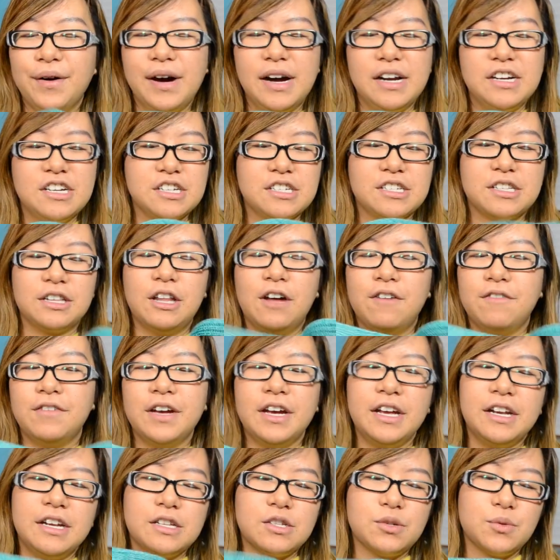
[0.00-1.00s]
I just love
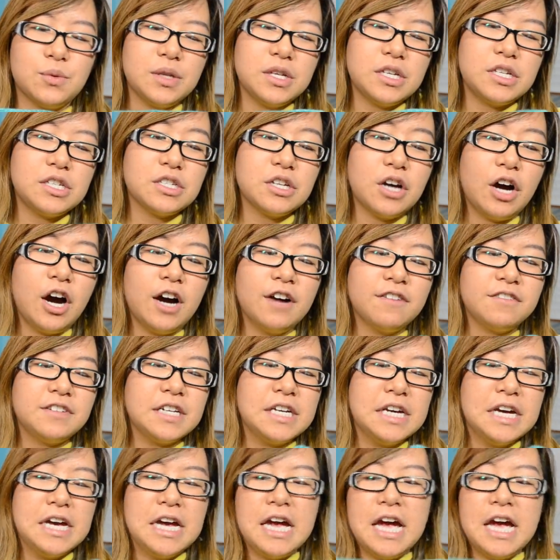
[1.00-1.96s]
it and it's really soft